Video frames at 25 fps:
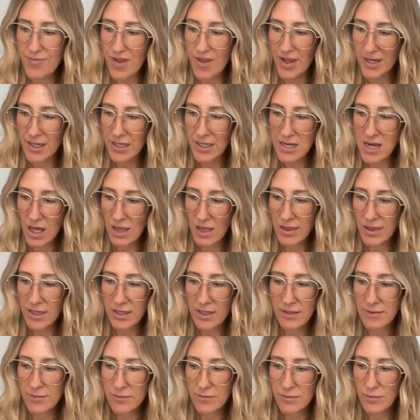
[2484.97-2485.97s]
like
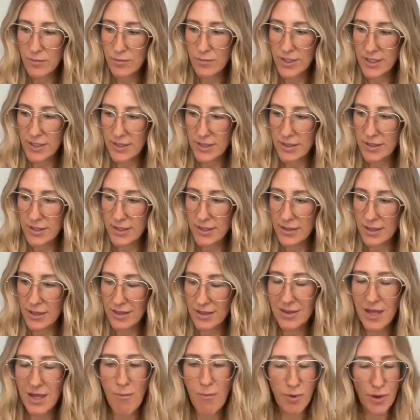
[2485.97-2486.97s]
nothing really.
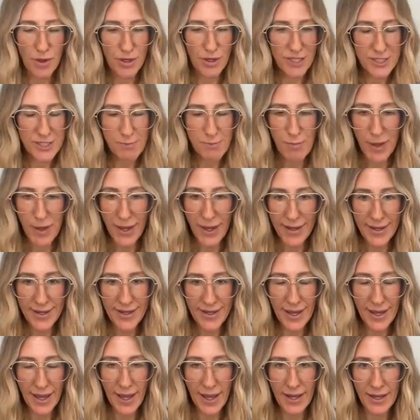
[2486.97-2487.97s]
Leopard is big
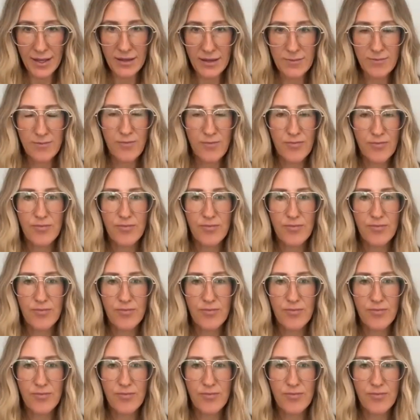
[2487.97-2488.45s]
again,